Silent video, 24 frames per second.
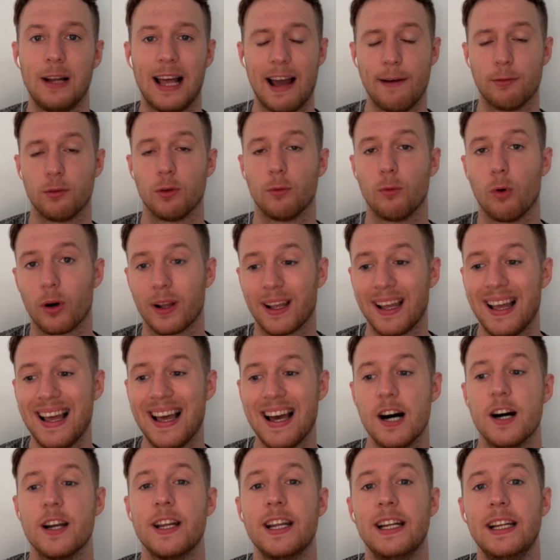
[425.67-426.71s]
have to work
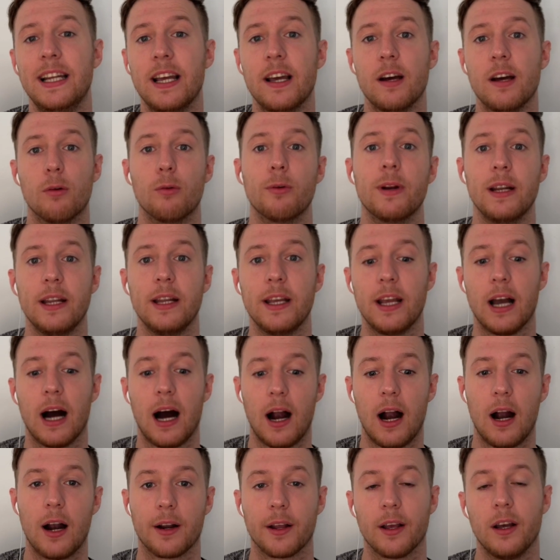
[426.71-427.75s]
really
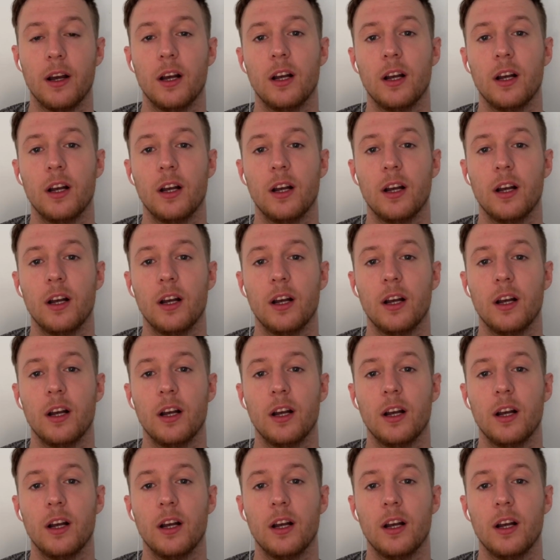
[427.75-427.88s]
hard.